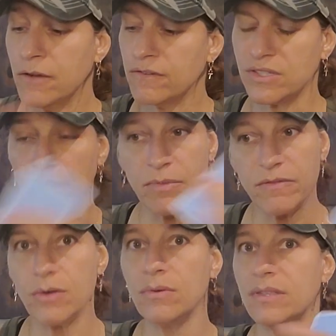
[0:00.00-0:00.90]
For some of
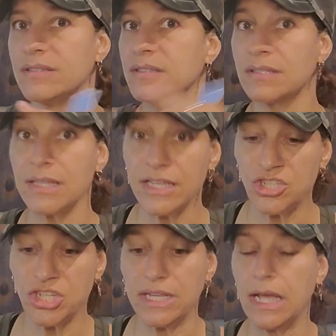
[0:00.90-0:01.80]
you, this is
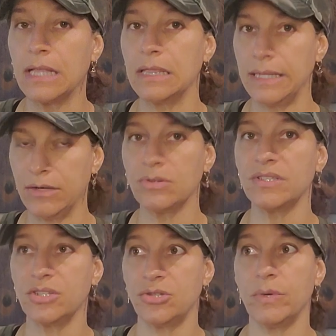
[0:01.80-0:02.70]
legit a legal
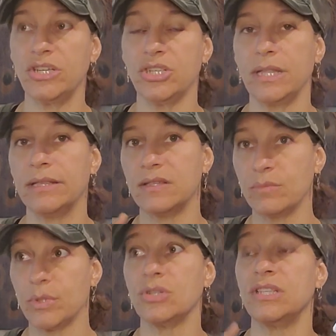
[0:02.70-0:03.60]
situation that this
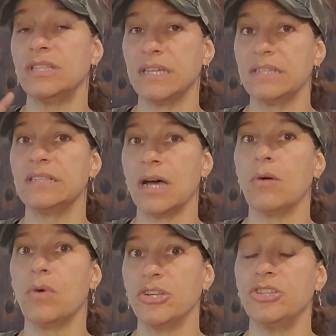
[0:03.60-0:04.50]
person does
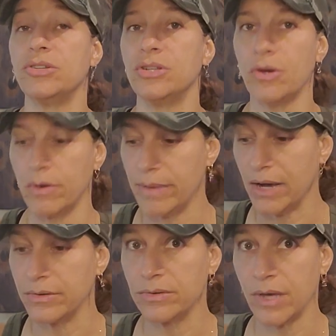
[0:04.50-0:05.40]
not want you to know
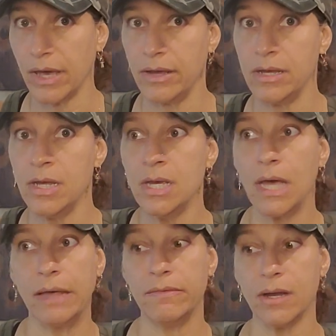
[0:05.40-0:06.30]
about, okay?
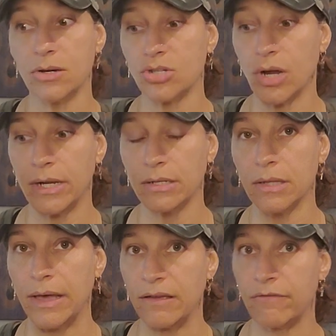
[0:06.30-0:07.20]
And they're trying to
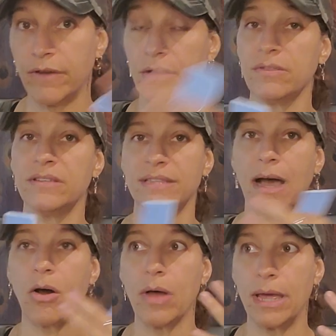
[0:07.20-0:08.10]
like figure this
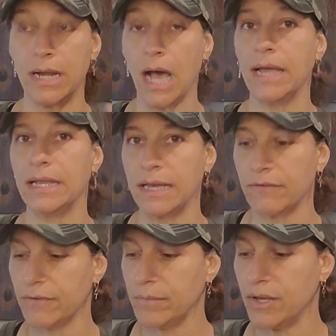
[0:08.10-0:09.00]
out and hiding it
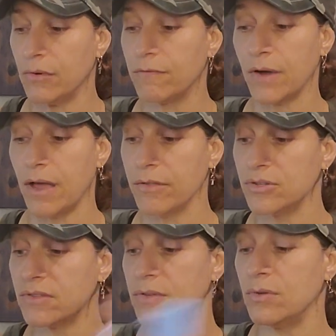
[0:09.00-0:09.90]
from you. For
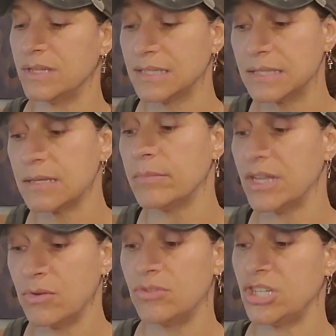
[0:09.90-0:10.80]
others of you, this is
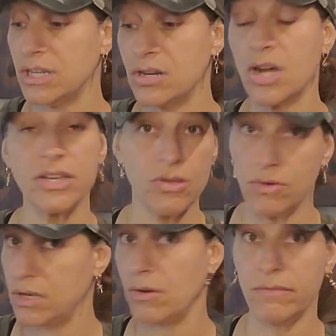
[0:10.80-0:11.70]
somebody who cheated on you
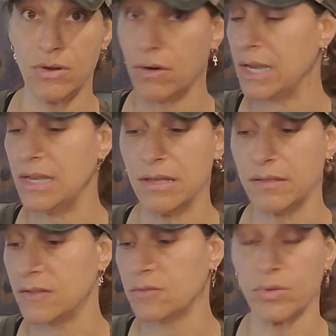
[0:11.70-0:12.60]
and you have no idea
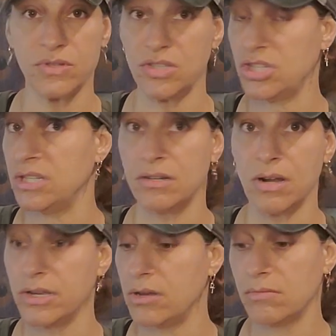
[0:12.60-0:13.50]
that this person cheated
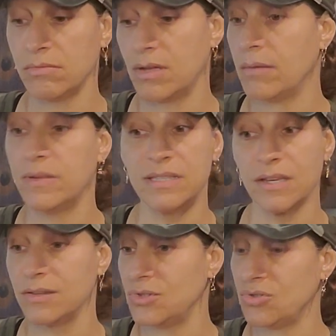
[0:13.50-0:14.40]
on you. I'm gonna
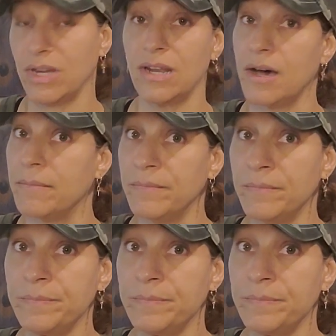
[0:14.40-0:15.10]
tell you straight up.